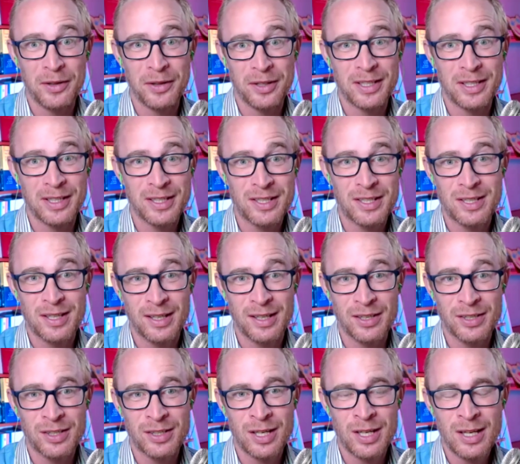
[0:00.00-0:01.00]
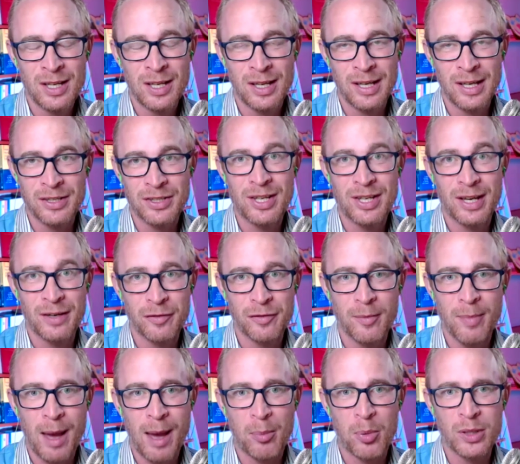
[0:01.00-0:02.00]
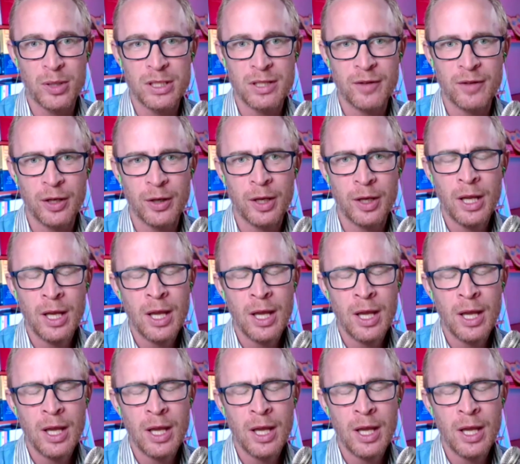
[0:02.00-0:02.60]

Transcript: that it's safe from that point of view.